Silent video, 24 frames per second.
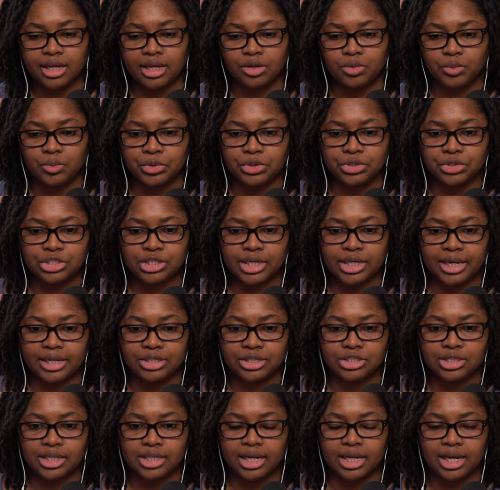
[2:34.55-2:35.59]
and we'll
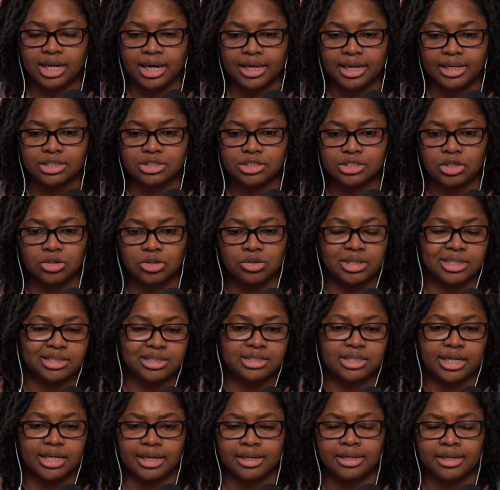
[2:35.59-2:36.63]
change that ISO, let's
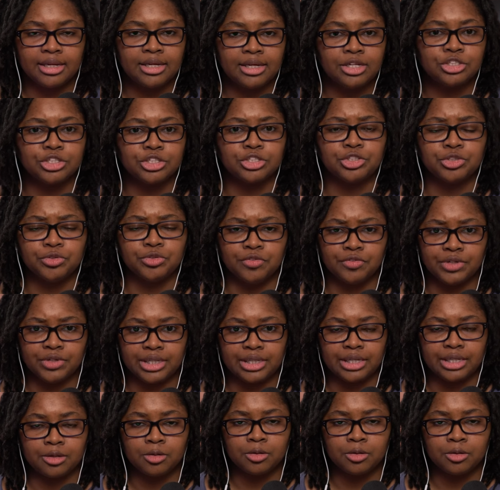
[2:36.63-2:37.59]
say, to 250.